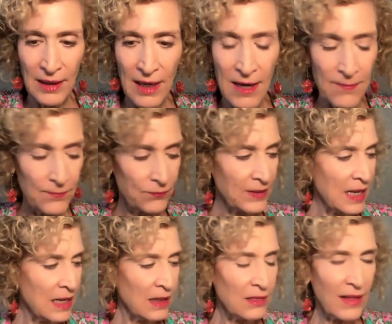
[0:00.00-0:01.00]
I'm
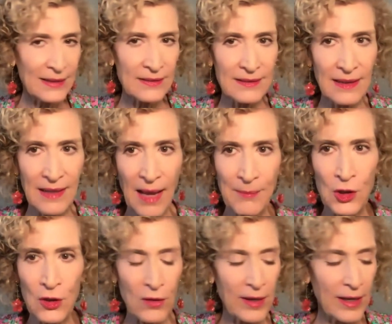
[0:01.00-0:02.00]

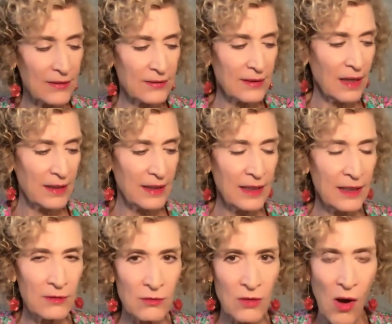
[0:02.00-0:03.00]
curious,
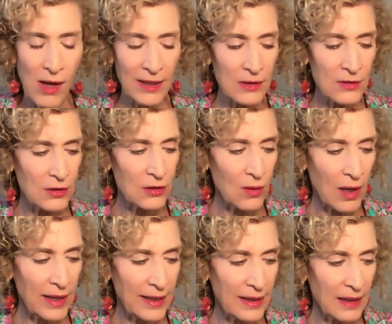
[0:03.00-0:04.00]
in talking to you,
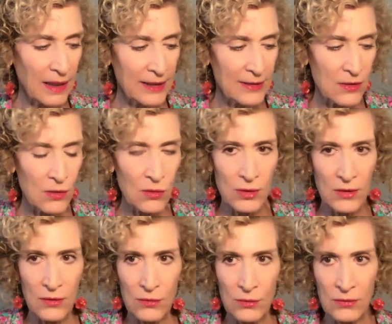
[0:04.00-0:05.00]
I know
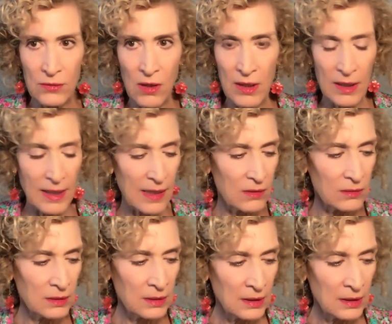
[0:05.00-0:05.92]
you started out